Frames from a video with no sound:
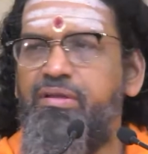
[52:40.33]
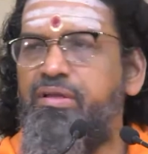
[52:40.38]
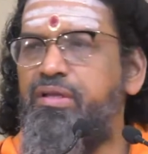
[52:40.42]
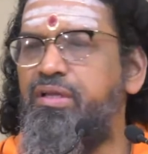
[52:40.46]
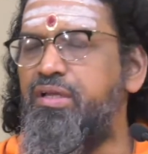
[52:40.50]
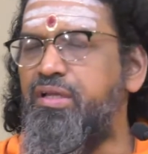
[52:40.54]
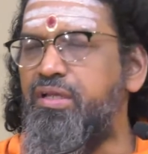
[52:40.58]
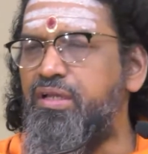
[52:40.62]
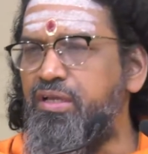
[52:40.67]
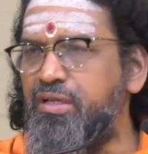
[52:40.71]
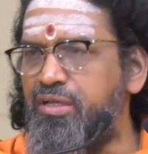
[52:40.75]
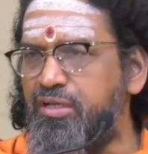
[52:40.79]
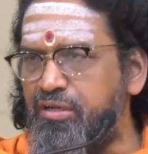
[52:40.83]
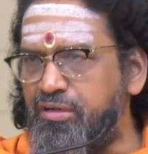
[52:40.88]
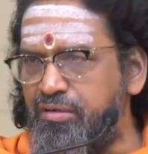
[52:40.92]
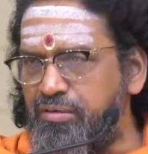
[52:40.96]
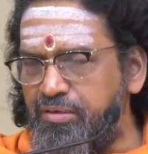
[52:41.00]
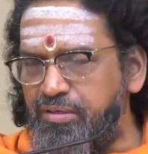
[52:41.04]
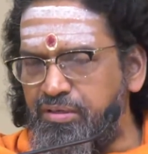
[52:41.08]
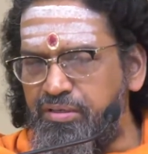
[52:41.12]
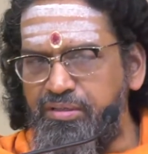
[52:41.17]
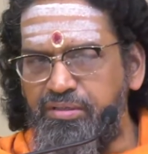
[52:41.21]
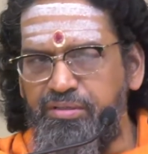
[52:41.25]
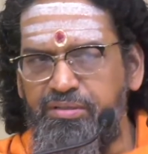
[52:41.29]

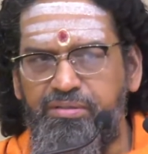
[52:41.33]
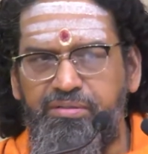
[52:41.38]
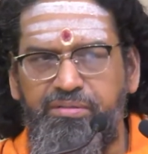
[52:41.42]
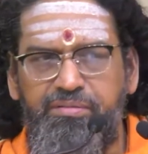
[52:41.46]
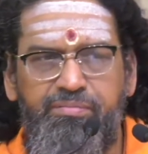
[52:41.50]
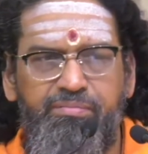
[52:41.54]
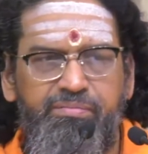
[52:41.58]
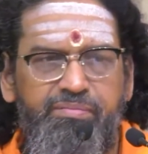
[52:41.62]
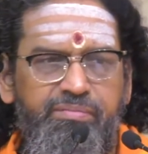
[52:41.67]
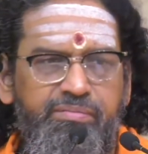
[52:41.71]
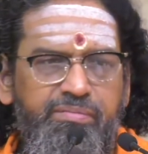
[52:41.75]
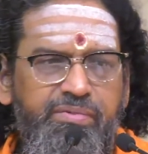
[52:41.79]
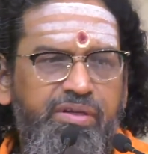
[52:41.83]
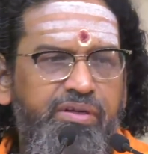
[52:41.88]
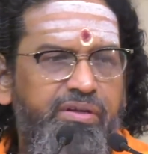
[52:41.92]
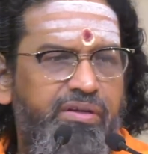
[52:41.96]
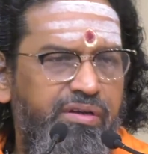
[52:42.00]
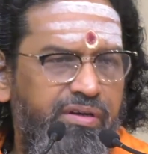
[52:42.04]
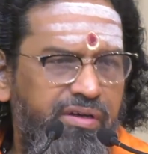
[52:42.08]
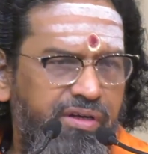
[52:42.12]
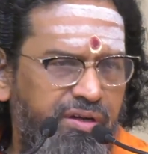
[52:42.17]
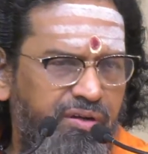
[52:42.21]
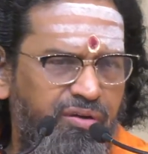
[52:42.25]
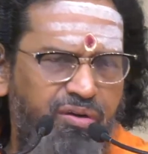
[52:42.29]

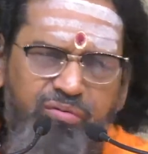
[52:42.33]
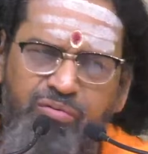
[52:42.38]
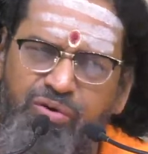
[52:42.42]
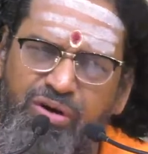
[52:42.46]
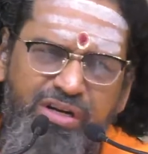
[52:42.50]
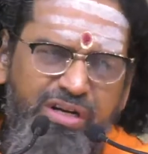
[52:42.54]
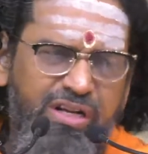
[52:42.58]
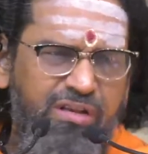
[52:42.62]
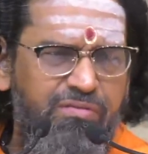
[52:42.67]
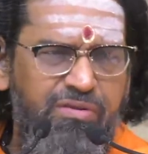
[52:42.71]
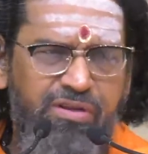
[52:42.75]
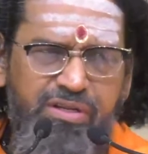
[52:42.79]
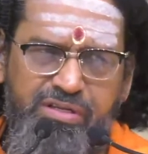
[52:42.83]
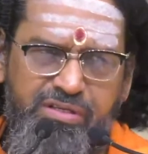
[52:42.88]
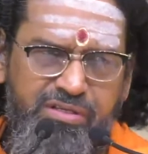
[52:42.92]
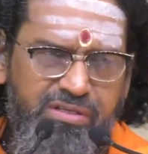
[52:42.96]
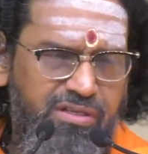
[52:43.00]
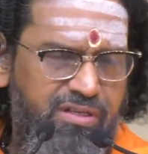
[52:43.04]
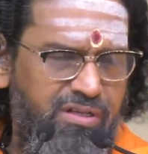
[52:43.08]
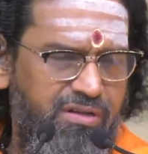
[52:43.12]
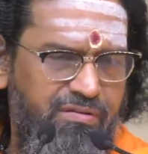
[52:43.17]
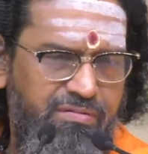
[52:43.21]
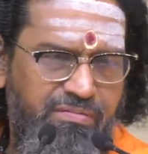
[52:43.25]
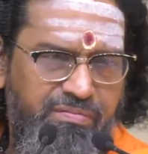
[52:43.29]
earring or whatever is
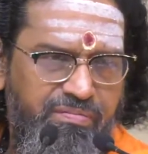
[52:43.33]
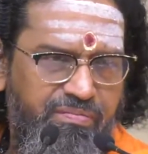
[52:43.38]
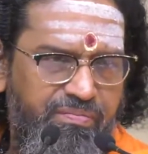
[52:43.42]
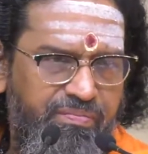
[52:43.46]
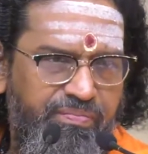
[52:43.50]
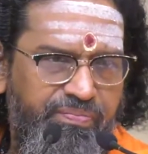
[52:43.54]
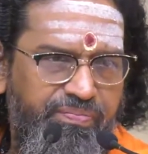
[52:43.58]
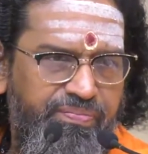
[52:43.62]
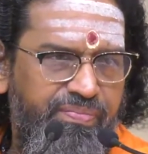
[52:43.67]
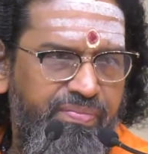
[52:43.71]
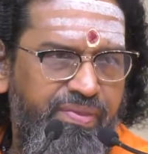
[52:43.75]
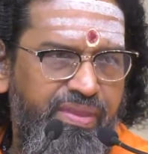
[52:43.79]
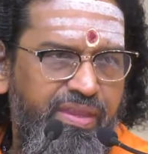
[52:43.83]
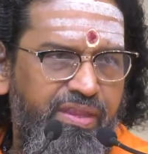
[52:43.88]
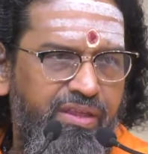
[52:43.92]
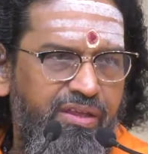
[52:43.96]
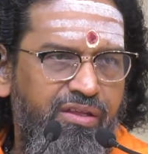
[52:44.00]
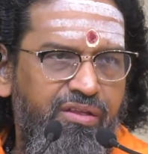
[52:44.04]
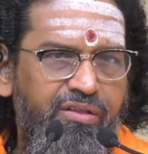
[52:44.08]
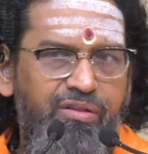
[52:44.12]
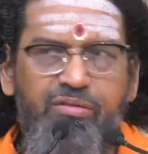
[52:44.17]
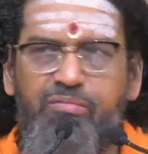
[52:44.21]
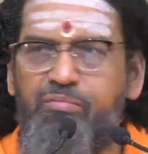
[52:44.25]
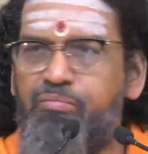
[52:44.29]
there.
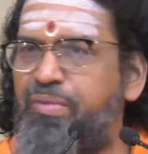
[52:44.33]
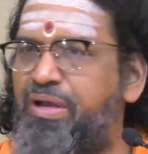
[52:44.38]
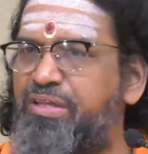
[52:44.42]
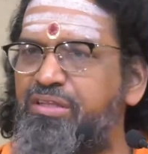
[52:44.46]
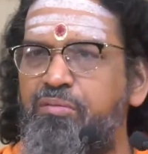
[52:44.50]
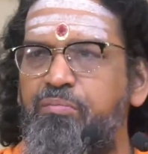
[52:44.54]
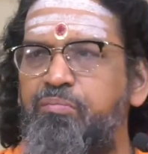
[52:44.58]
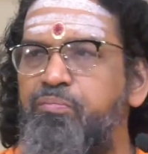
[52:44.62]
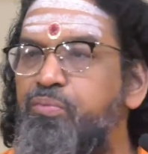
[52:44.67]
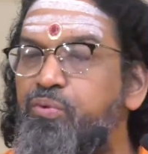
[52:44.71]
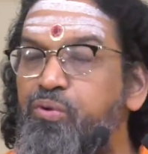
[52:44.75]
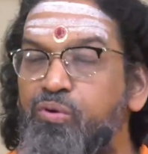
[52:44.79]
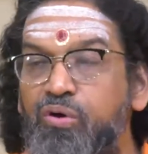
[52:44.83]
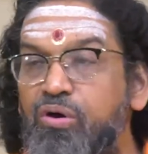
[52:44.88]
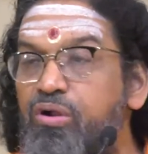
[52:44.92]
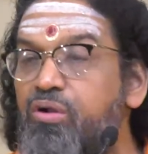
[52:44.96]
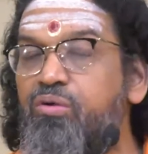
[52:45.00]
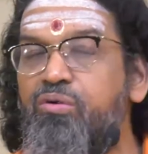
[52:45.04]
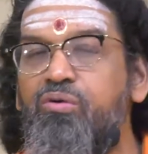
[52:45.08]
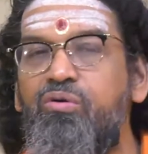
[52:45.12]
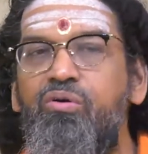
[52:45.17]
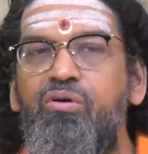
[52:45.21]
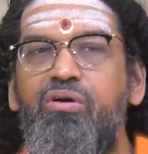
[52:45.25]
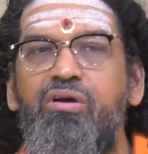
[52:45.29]
By the pure
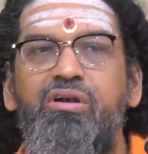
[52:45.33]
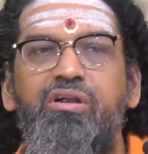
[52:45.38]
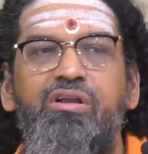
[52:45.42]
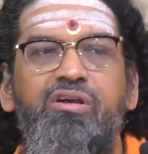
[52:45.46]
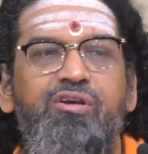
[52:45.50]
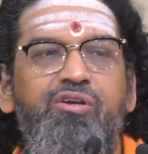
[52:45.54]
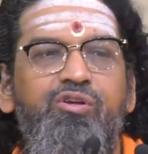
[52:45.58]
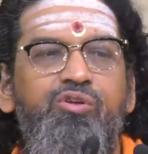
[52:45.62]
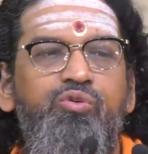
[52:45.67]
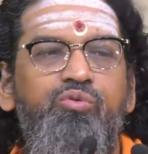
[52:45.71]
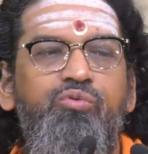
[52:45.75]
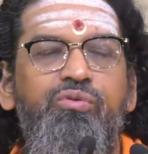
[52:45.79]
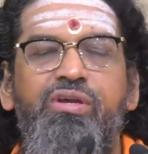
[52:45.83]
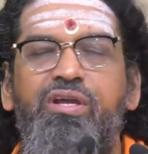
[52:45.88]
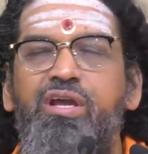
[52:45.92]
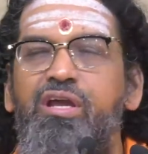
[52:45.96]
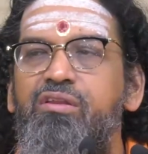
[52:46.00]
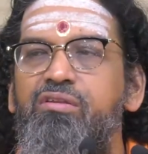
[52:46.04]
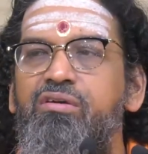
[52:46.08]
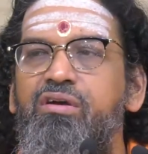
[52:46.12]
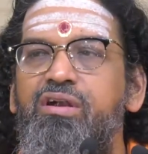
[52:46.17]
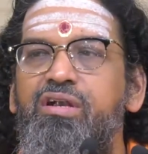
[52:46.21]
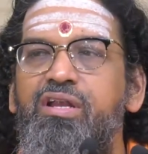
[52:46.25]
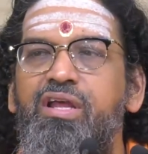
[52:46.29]
gold, you
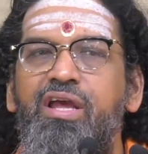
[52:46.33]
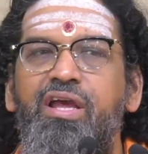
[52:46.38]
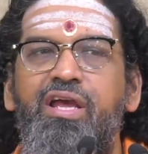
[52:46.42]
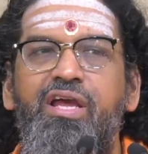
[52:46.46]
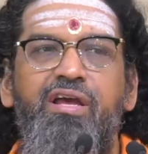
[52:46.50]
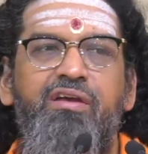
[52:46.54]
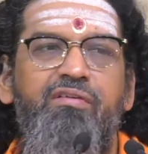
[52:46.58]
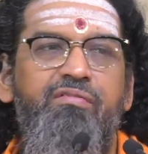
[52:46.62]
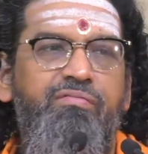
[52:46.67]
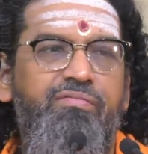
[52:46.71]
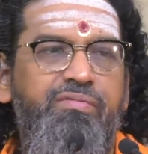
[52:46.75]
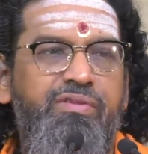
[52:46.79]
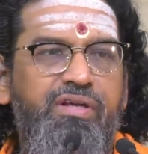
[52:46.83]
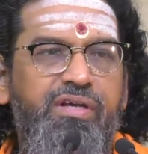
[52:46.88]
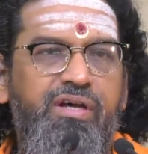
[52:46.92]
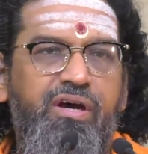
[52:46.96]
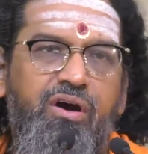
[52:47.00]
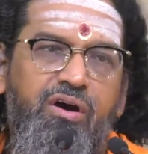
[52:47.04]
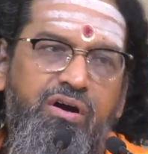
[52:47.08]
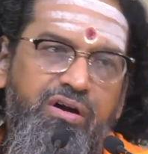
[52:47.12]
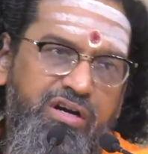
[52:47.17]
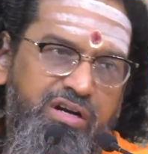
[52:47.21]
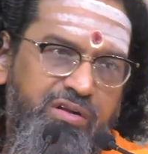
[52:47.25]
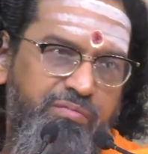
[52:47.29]
cannot have the
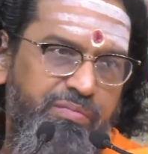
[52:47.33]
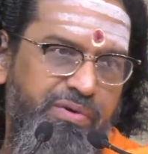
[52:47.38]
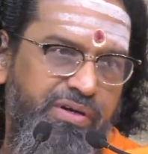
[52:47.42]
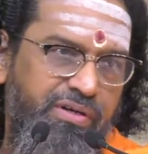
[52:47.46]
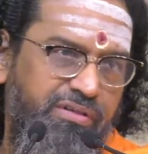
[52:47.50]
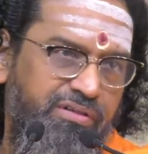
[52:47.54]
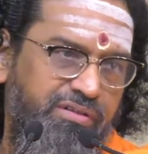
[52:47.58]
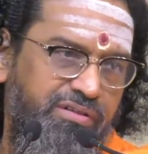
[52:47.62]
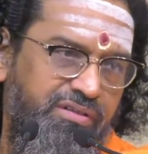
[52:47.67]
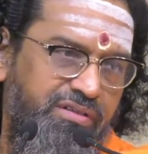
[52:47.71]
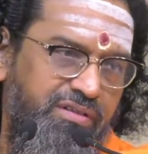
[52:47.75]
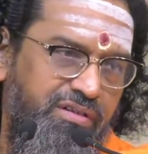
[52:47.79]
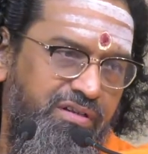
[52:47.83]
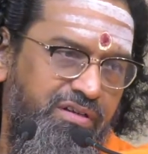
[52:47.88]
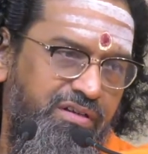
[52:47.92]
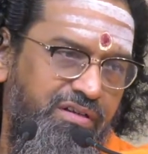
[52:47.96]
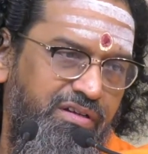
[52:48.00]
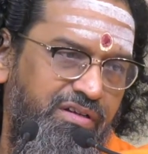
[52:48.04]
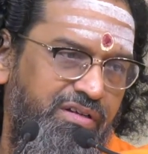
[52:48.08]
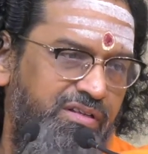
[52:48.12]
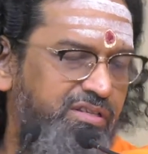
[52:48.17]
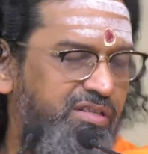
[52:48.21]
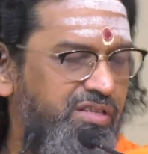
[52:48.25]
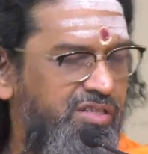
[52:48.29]
ornaments.
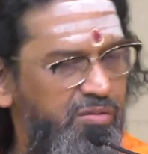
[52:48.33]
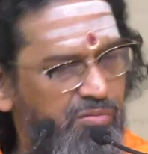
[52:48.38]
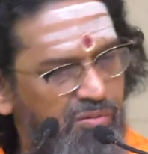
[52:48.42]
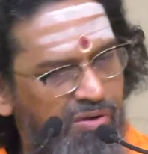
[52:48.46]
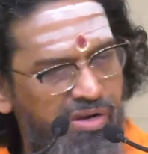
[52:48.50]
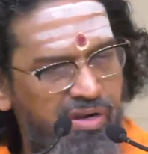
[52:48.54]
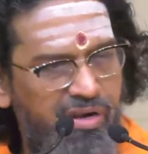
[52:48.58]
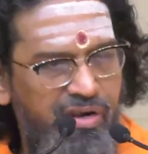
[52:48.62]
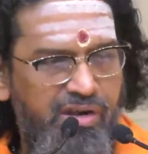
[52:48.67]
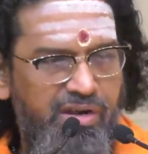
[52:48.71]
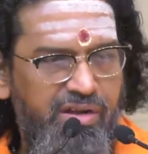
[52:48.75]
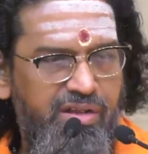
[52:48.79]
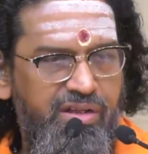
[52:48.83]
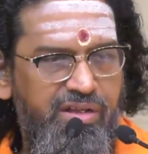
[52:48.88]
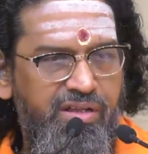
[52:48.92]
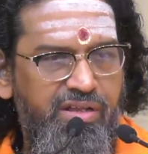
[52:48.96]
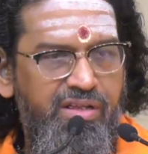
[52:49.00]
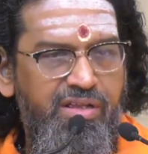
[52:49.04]
Similarly,